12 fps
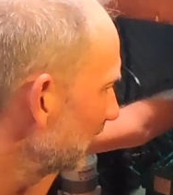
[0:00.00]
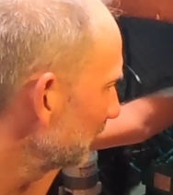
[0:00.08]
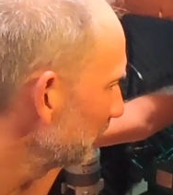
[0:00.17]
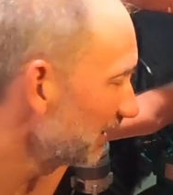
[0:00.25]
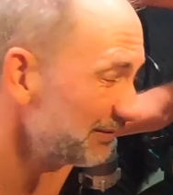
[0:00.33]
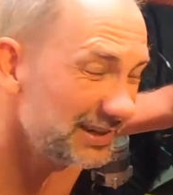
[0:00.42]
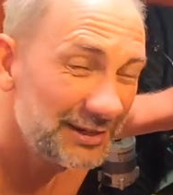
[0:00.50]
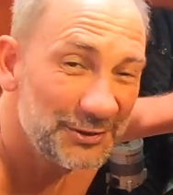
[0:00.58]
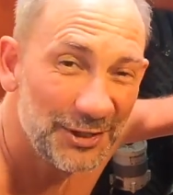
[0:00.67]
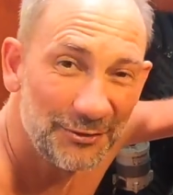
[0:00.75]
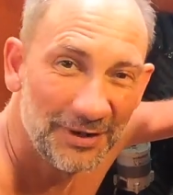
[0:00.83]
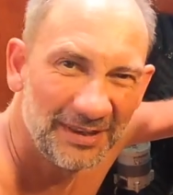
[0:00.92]
We haven't
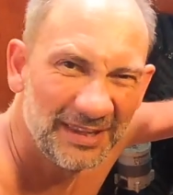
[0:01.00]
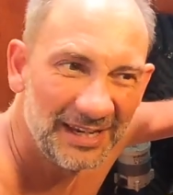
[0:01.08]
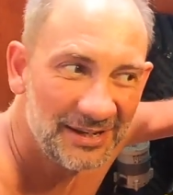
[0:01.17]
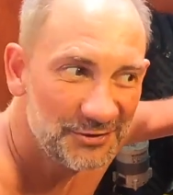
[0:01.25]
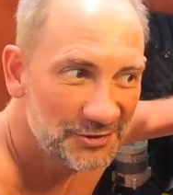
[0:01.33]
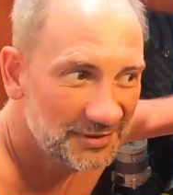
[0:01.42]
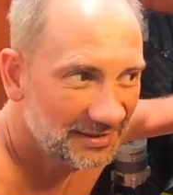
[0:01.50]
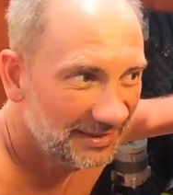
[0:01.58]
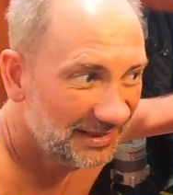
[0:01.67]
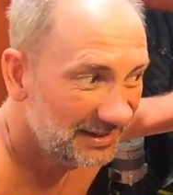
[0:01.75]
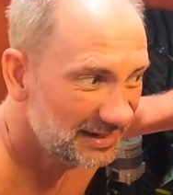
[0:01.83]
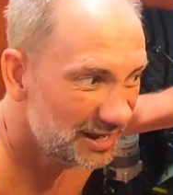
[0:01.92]
actually run the engine, I
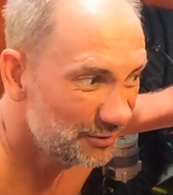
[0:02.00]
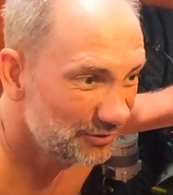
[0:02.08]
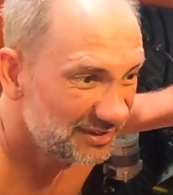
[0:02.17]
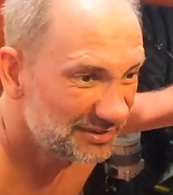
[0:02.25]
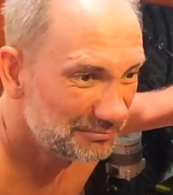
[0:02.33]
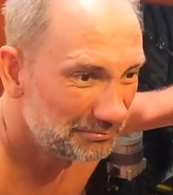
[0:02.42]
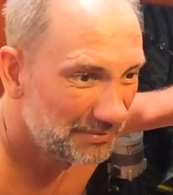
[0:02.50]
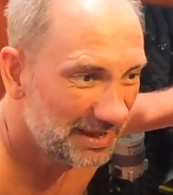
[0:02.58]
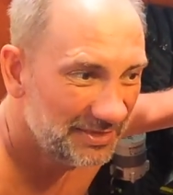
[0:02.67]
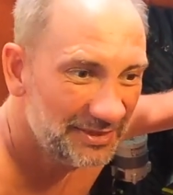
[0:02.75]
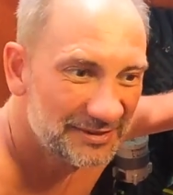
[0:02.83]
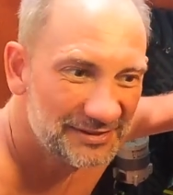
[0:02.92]
think, now in a
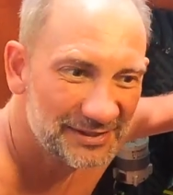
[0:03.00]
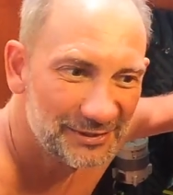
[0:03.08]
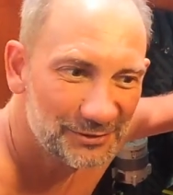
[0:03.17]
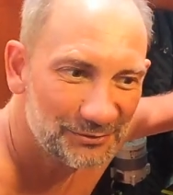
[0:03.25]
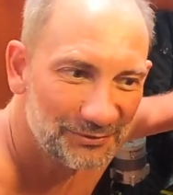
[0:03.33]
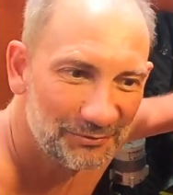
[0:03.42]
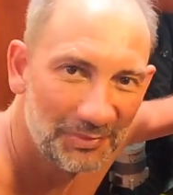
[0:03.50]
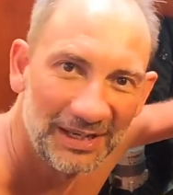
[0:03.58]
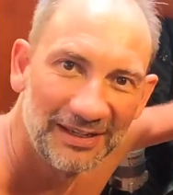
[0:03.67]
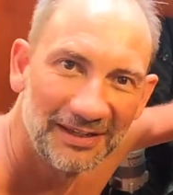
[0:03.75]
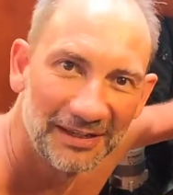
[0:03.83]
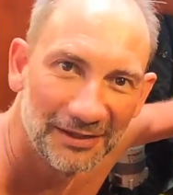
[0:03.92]
month since we've
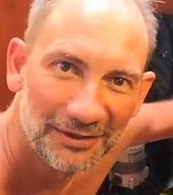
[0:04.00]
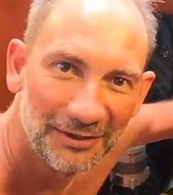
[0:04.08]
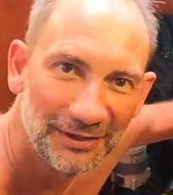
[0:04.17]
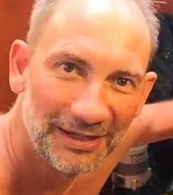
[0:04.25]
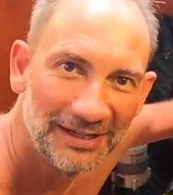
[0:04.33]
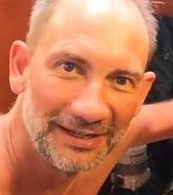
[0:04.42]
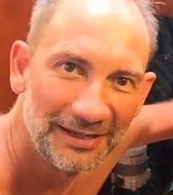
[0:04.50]
been here in